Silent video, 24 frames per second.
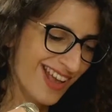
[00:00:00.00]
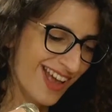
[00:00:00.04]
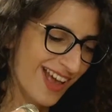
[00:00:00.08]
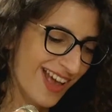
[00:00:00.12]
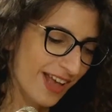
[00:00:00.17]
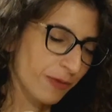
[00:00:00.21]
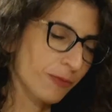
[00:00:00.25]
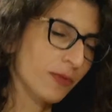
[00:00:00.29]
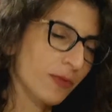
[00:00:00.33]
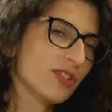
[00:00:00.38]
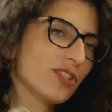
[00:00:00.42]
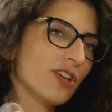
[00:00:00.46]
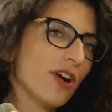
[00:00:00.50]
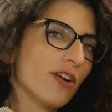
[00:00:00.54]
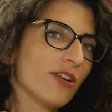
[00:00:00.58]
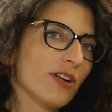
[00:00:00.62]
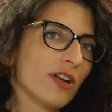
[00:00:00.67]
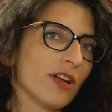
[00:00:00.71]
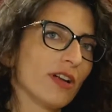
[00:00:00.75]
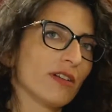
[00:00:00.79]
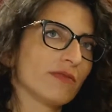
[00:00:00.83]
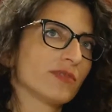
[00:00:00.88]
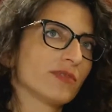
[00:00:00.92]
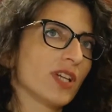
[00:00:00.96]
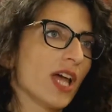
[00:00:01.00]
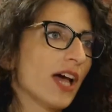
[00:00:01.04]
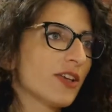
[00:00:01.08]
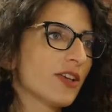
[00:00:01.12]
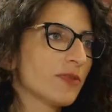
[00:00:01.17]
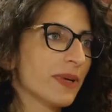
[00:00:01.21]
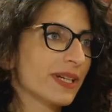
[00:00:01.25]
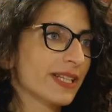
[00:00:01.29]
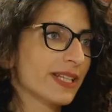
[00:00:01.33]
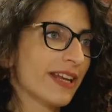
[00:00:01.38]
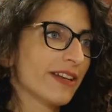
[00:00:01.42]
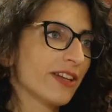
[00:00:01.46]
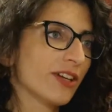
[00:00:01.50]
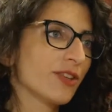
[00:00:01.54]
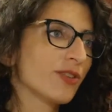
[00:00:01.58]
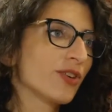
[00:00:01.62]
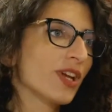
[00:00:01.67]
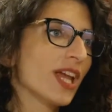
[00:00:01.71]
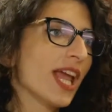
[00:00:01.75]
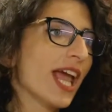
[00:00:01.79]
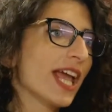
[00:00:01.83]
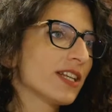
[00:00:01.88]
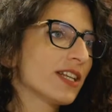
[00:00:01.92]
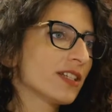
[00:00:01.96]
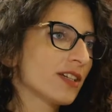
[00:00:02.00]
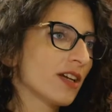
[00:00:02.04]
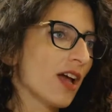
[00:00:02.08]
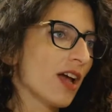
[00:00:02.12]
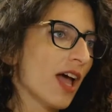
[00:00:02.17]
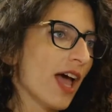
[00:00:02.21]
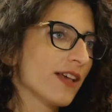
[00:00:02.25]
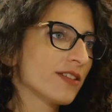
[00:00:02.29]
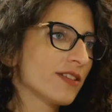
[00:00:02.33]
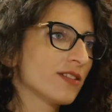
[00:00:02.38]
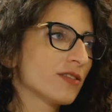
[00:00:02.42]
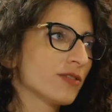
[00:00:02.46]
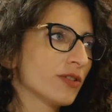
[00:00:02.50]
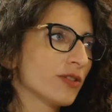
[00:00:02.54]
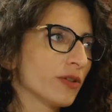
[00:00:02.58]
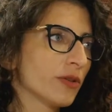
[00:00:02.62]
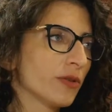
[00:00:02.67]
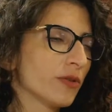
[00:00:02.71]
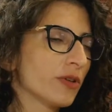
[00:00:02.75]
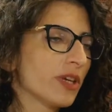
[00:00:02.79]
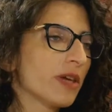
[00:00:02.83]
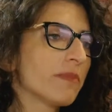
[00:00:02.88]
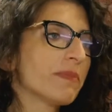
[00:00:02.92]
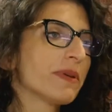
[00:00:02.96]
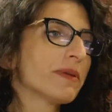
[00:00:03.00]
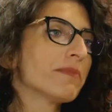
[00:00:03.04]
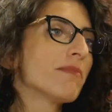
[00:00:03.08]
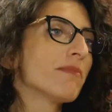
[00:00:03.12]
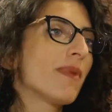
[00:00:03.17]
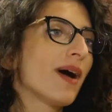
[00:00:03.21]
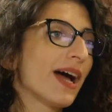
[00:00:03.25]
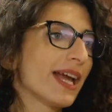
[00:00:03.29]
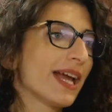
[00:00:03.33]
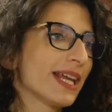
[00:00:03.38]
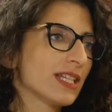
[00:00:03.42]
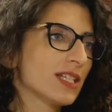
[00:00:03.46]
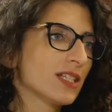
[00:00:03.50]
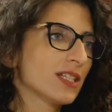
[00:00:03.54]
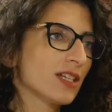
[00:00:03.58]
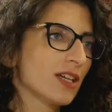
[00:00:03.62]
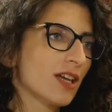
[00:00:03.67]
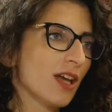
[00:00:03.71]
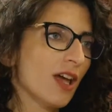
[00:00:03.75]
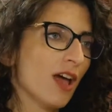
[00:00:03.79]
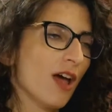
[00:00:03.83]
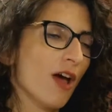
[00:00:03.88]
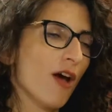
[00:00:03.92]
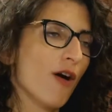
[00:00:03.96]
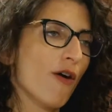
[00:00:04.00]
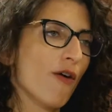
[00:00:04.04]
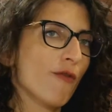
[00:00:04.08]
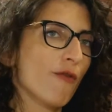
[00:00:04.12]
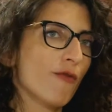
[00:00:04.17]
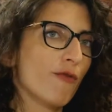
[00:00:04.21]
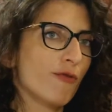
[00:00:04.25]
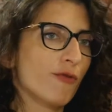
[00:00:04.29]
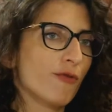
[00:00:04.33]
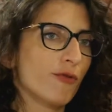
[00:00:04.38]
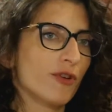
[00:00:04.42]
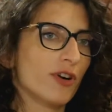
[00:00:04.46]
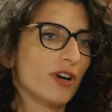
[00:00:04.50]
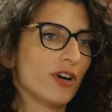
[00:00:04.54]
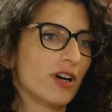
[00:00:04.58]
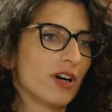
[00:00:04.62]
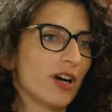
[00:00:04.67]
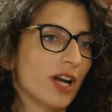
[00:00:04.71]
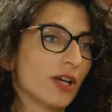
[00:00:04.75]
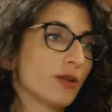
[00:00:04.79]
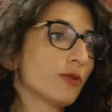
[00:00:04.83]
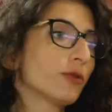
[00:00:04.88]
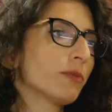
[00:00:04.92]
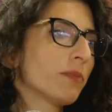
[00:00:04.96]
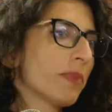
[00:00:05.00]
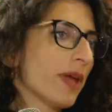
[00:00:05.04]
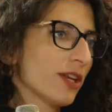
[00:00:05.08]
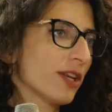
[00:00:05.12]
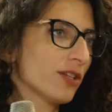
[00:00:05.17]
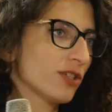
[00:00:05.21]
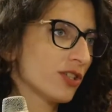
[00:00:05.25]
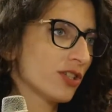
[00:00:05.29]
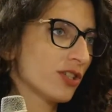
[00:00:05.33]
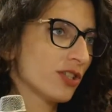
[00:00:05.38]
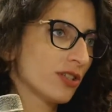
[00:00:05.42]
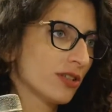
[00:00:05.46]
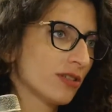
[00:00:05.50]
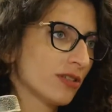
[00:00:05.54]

And which are the aspects that the creator has to keep in mind for a good pitch?